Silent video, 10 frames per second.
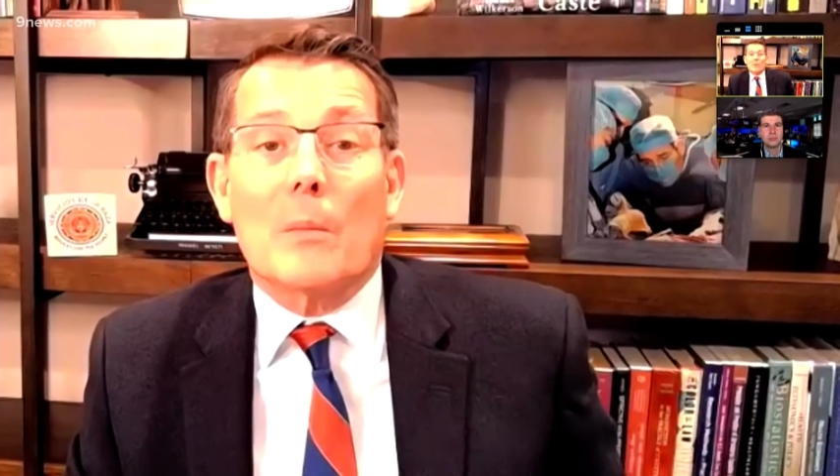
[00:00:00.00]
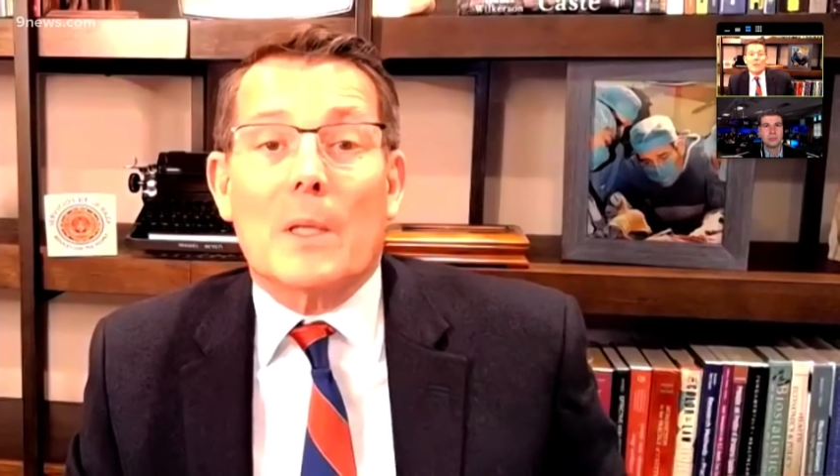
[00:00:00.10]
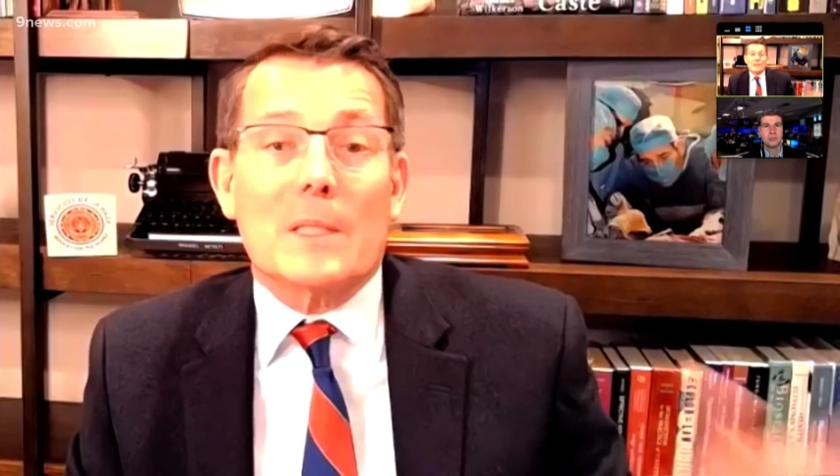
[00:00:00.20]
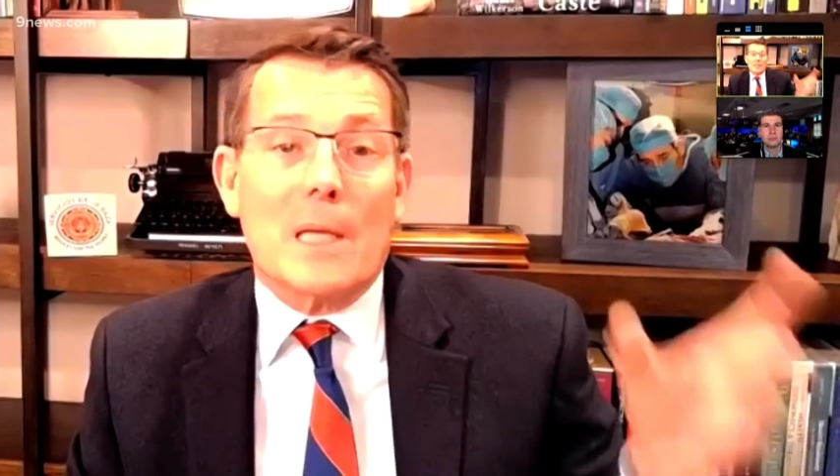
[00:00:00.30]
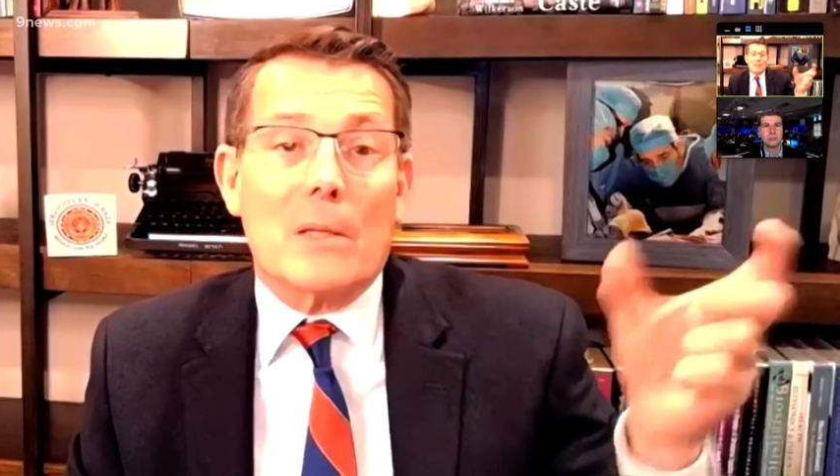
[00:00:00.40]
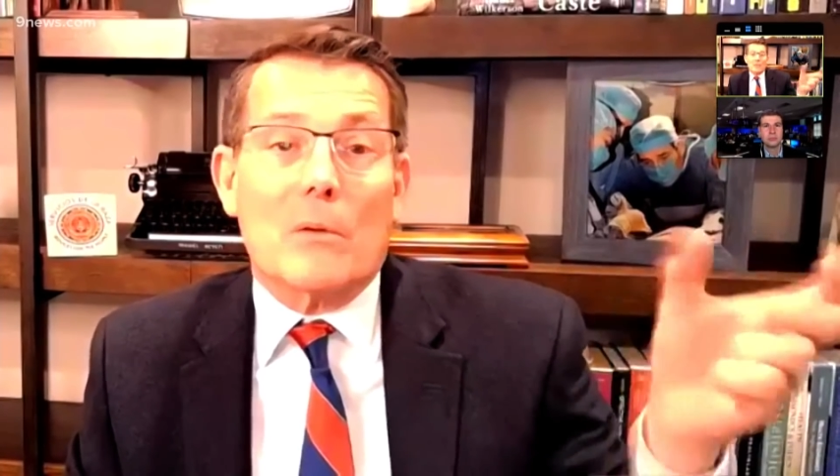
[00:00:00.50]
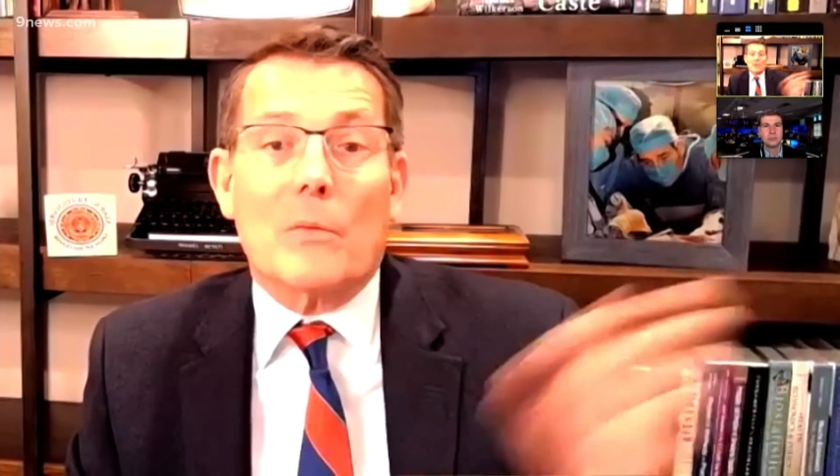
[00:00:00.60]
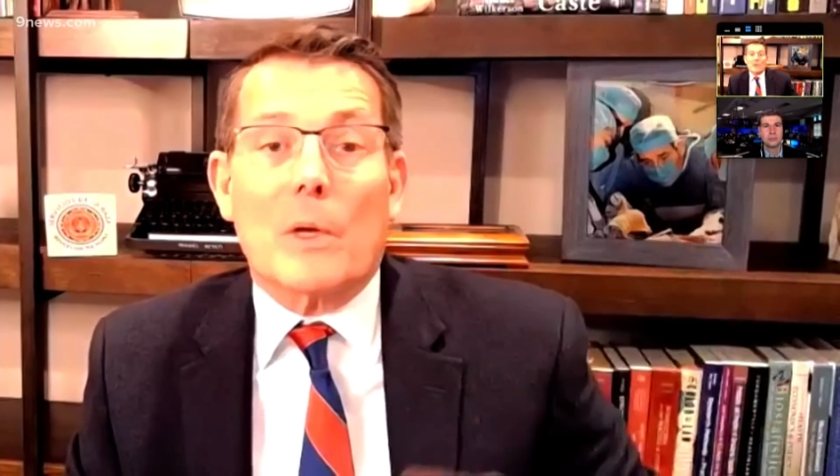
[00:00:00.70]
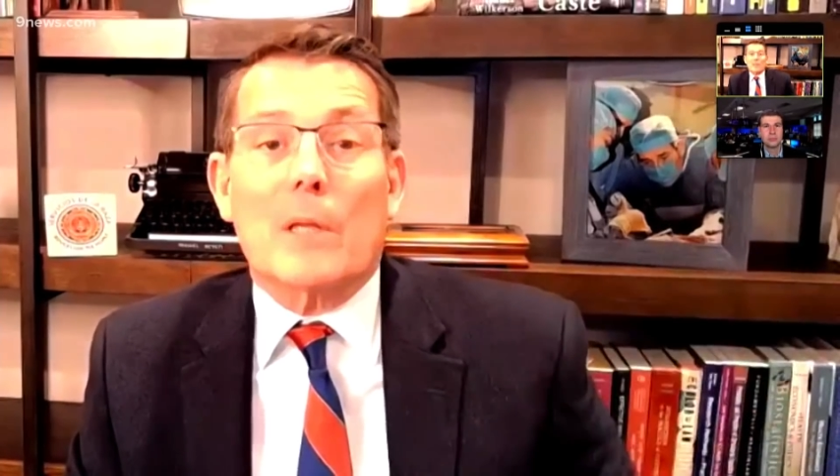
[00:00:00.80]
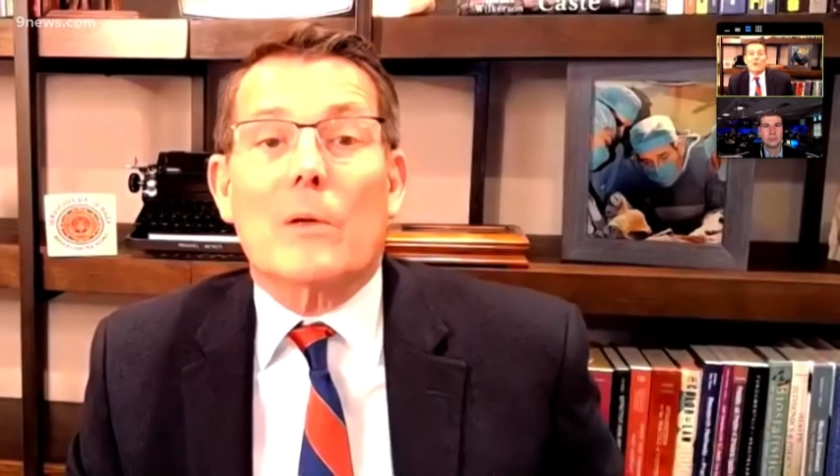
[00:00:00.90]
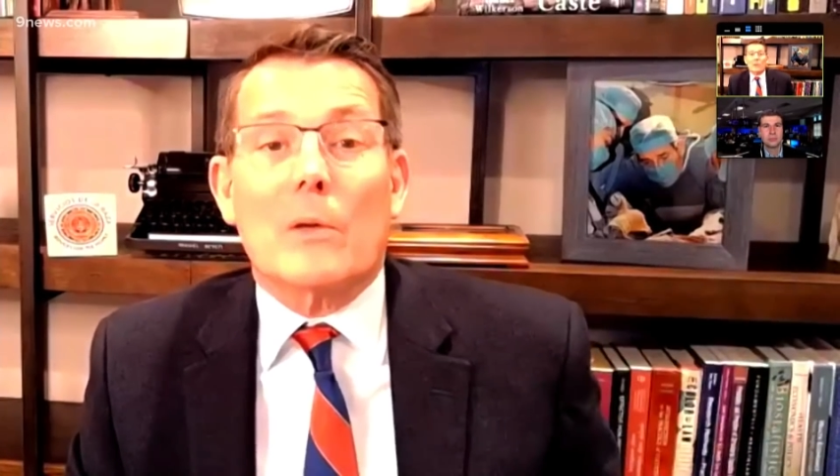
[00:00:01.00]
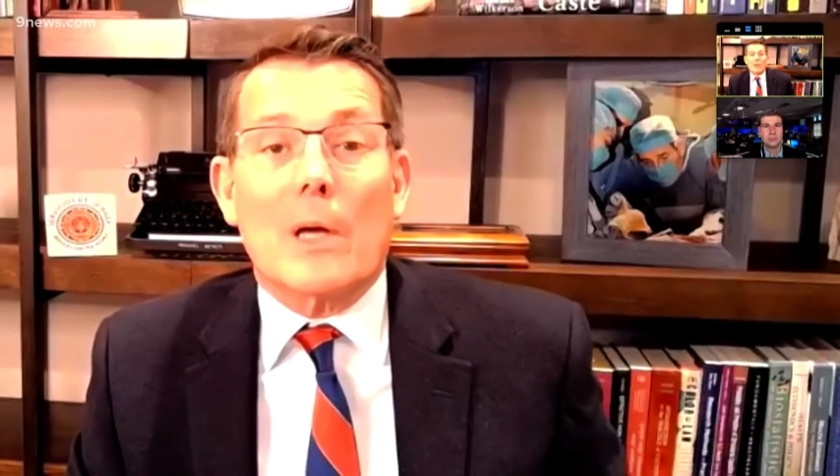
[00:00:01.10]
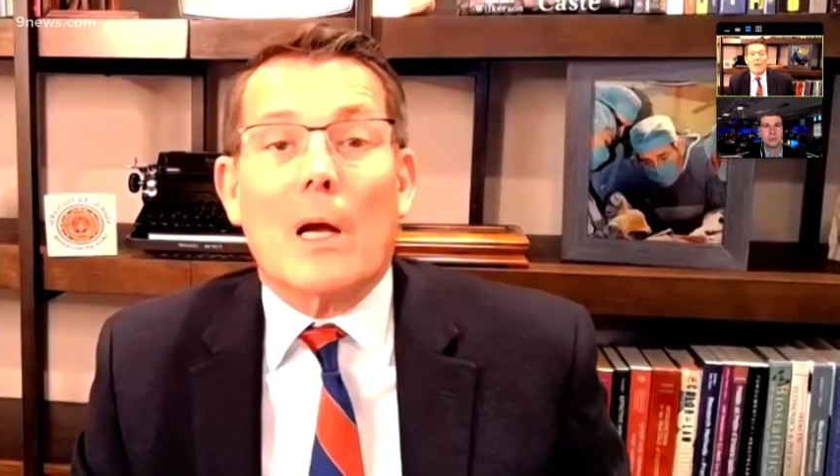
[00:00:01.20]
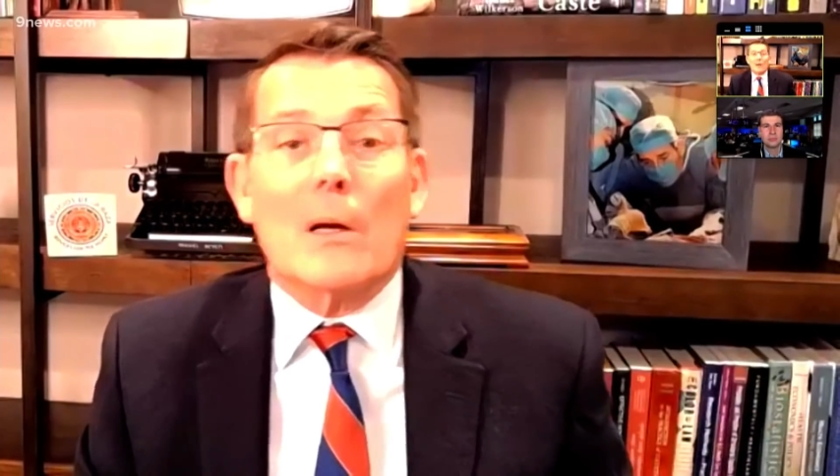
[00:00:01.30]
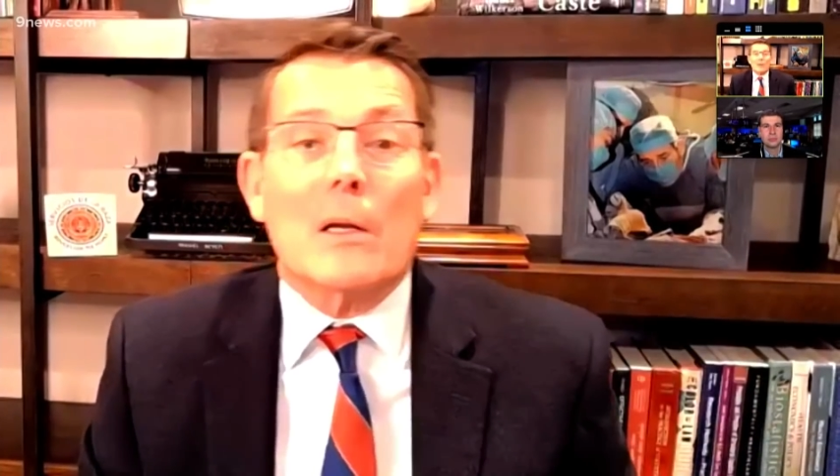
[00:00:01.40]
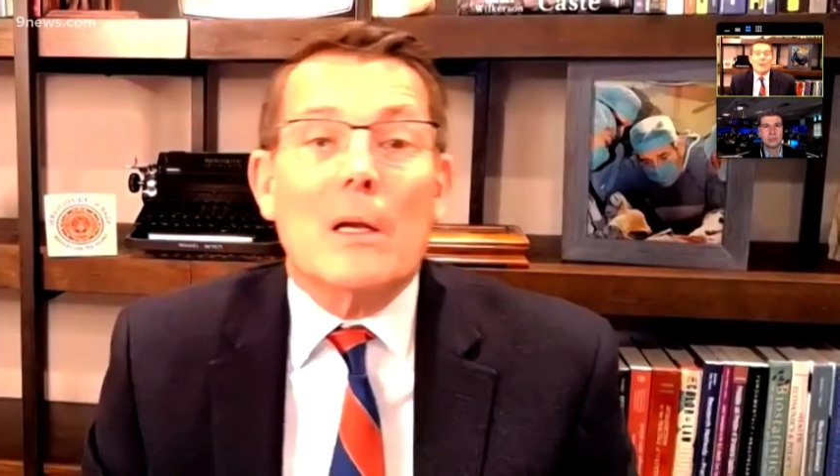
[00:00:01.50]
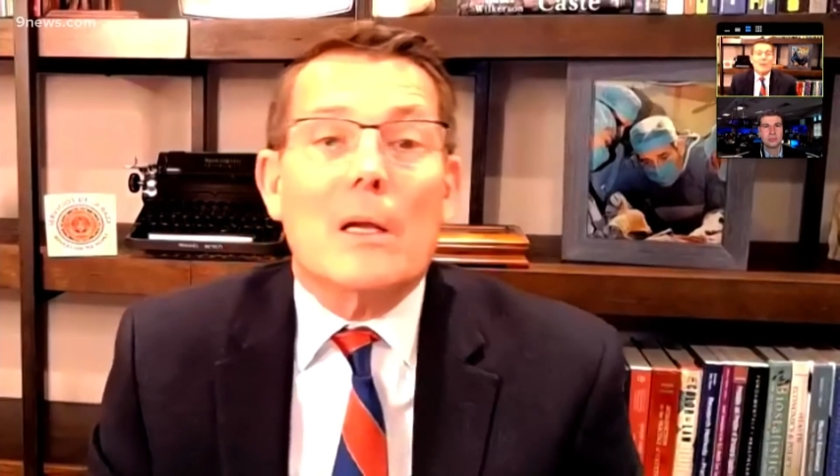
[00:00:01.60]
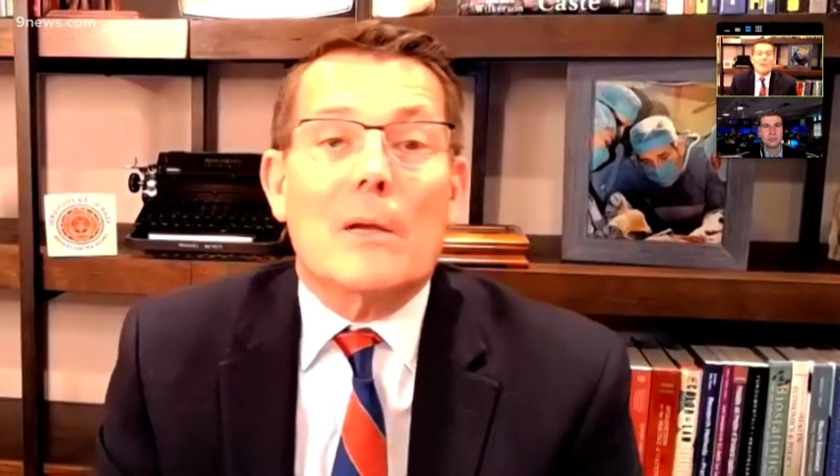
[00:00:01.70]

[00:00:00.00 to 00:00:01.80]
vaccine. Don't forget your card.